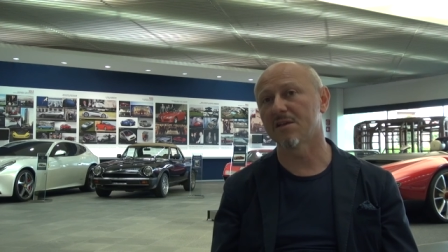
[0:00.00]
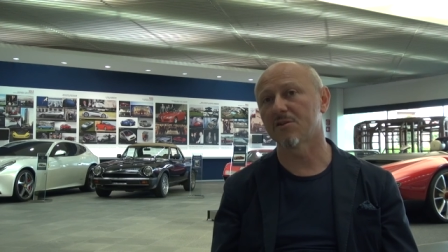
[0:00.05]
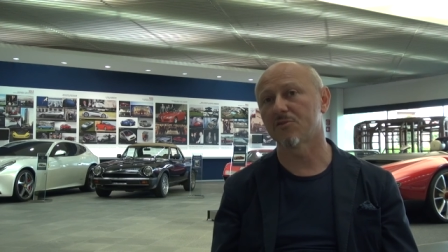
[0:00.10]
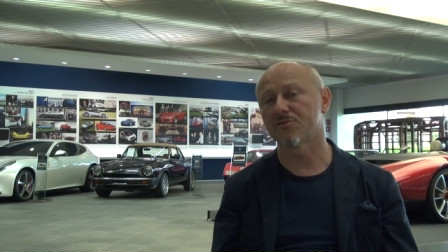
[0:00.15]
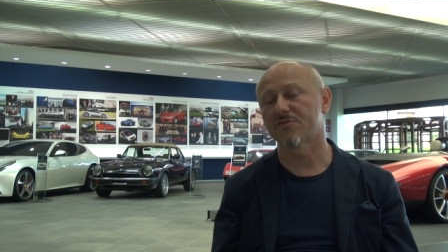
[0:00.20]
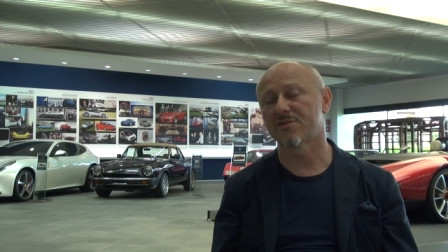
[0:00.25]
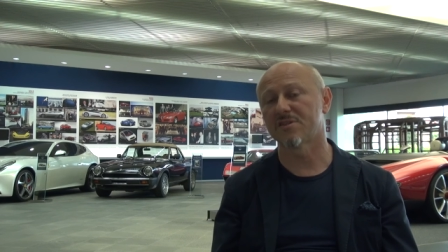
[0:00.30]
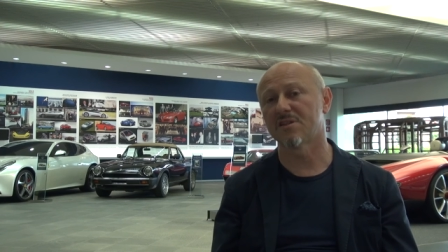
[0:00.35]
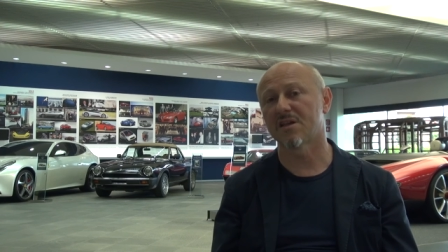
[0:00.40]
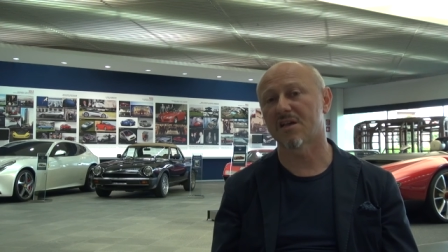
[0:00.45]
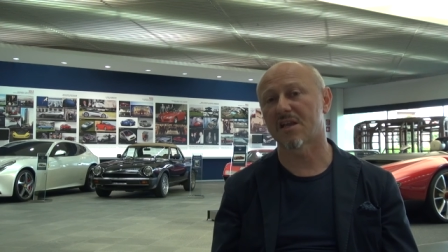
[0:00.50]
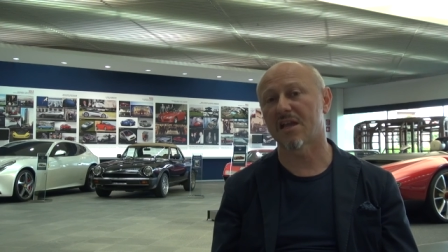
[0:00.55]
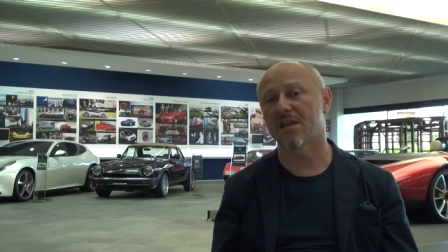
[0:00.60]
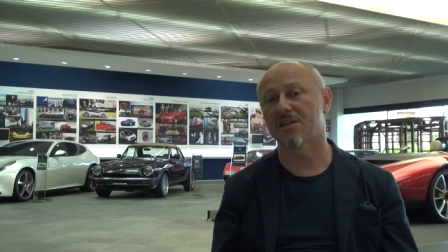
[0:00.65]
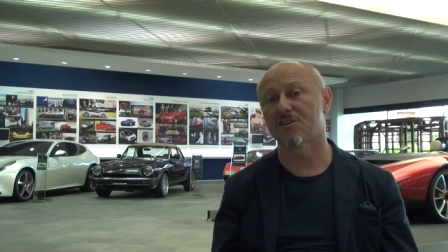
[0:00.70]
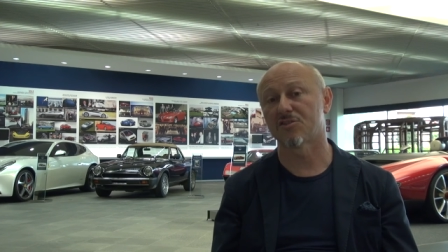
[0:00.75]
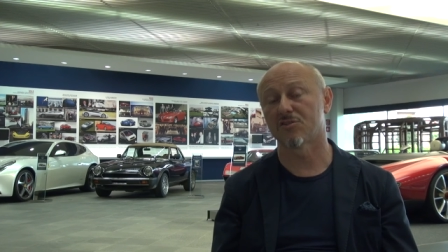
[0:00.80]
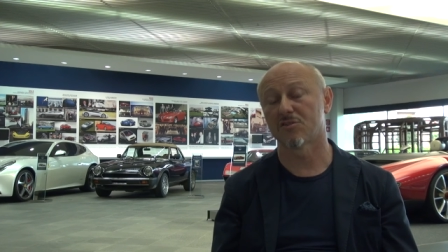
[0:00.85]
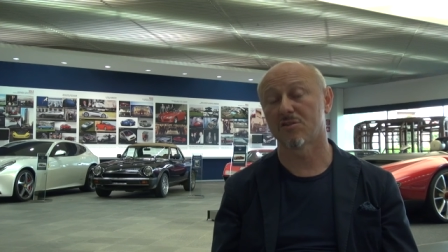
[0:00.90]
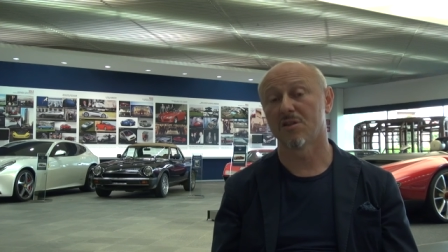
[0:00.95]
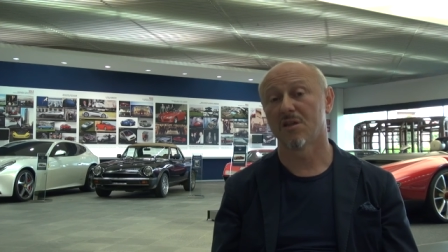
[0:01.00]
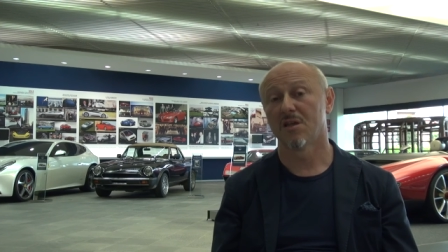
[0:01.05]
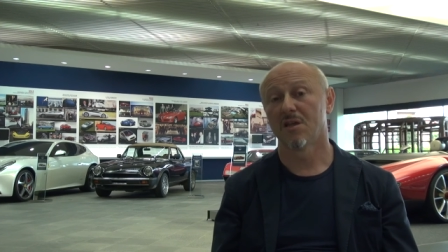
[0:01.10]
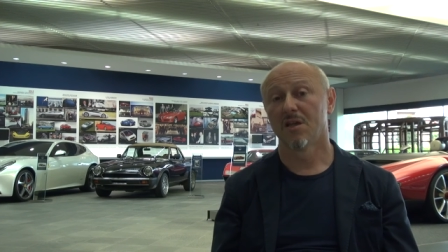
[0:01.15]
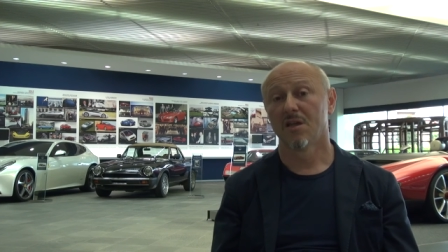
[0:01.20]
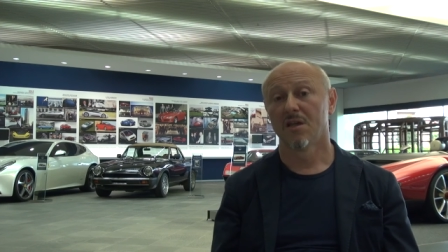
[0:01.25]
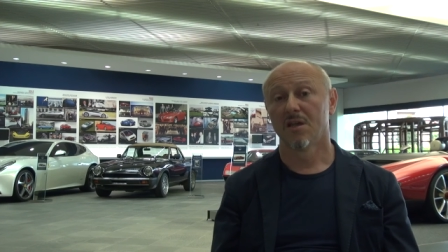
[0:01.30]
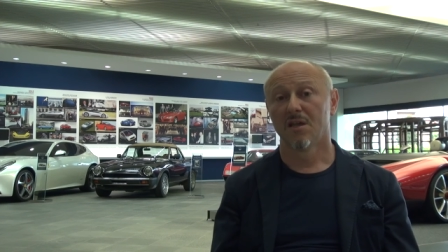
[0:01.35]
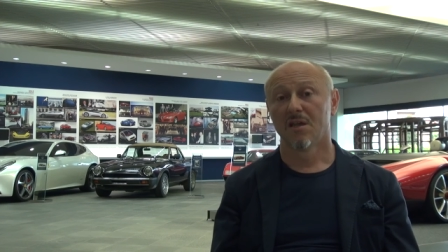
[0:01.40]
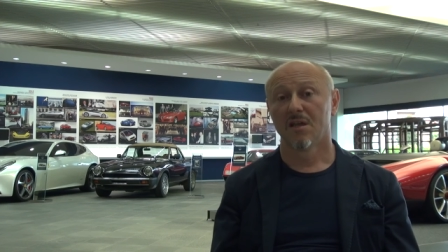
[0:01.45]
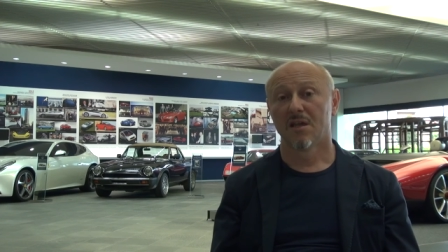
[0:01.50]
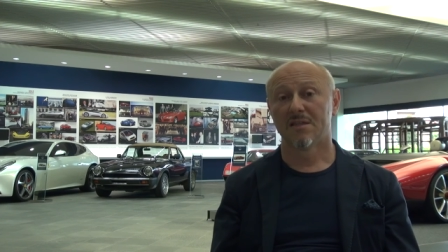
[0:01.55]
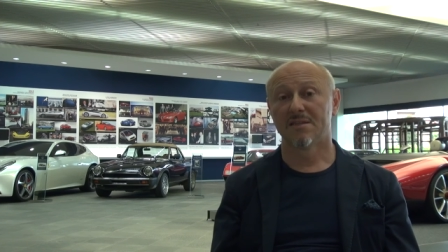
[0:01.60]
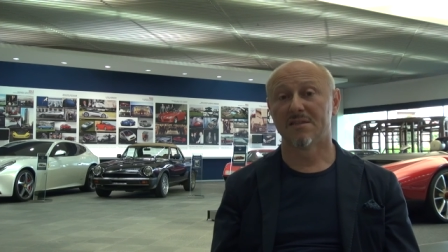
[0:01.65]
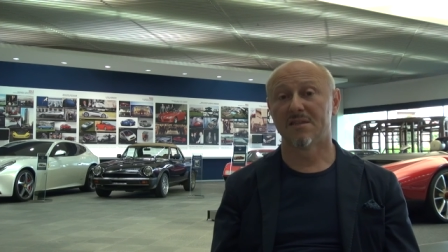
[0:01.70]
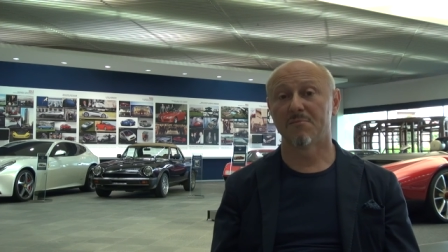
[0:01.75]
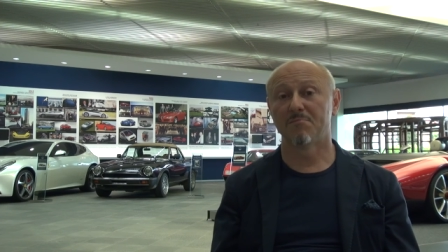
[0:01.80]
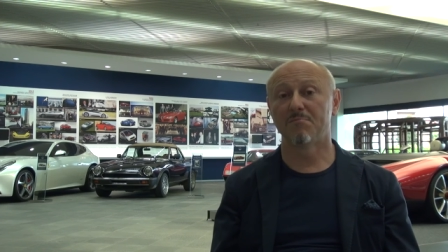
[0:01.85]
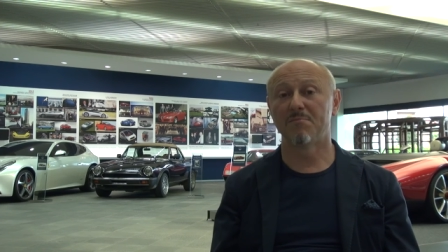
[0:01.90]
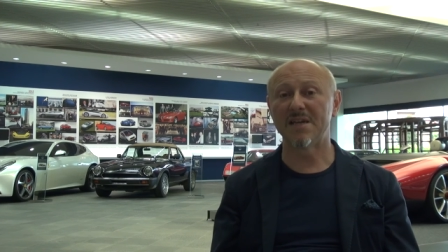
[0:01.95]
in consideration
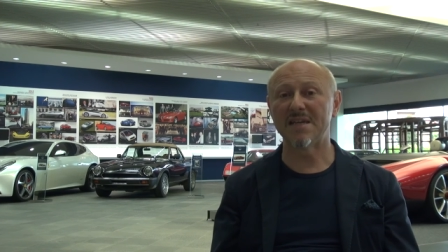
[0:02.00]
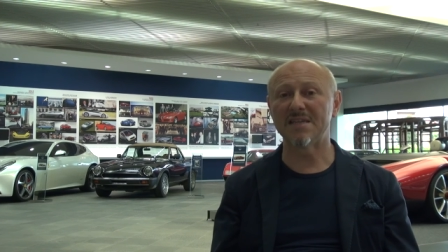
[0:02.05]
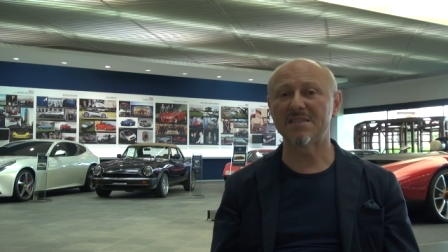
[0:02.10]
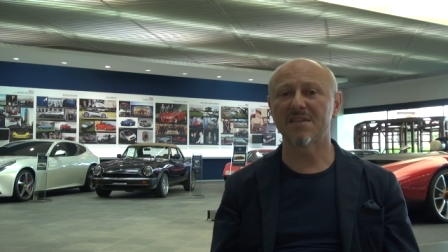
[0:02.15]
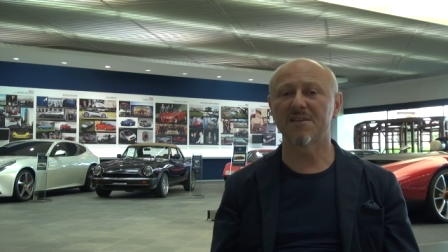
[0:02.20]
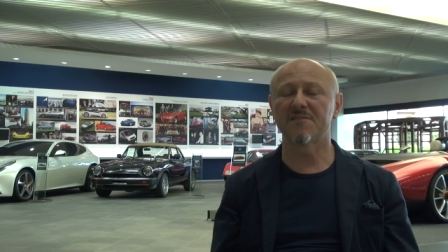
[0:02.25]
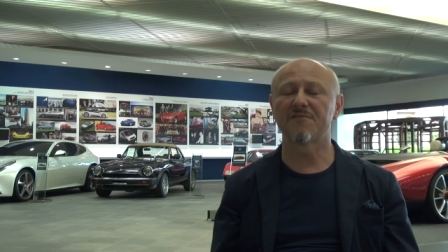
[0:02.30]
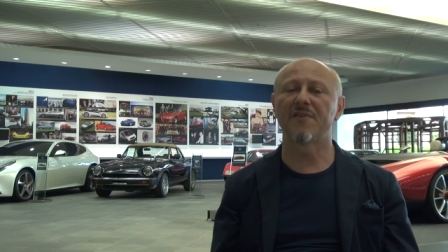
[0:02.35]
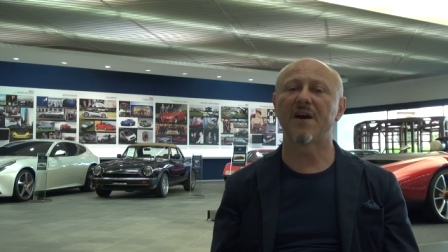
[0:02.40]
the basic